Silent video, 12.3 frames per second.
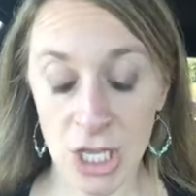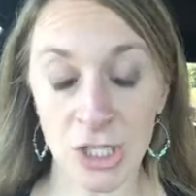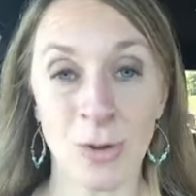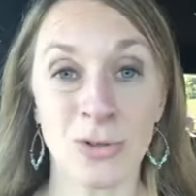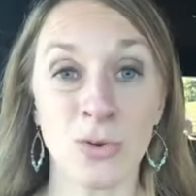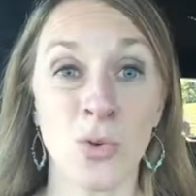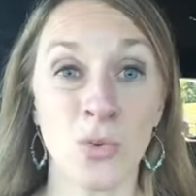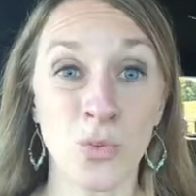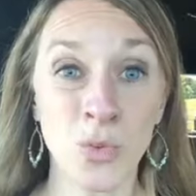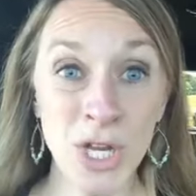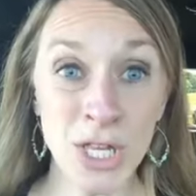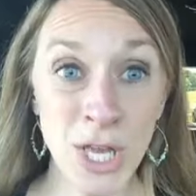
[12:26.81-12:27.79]
So I'll do a
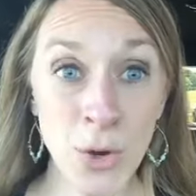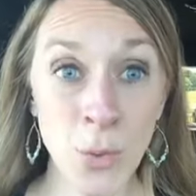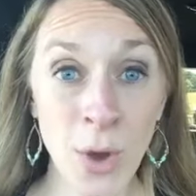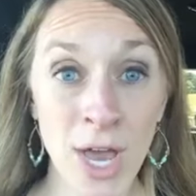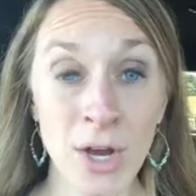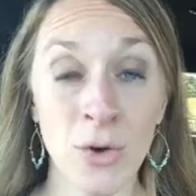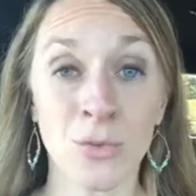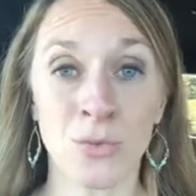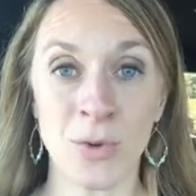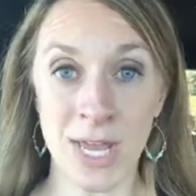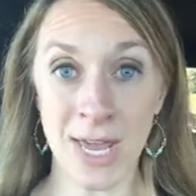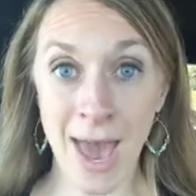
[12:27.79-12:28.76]
really quick
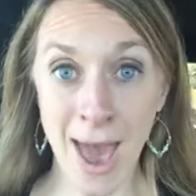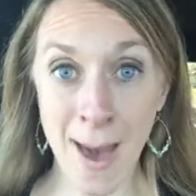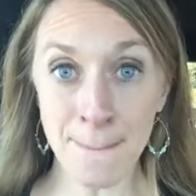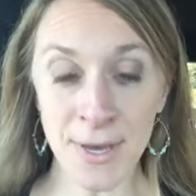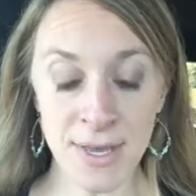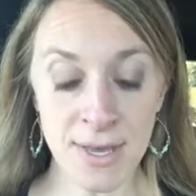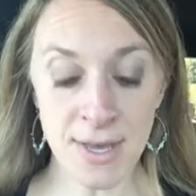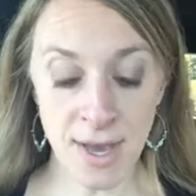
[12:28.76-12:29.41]
recap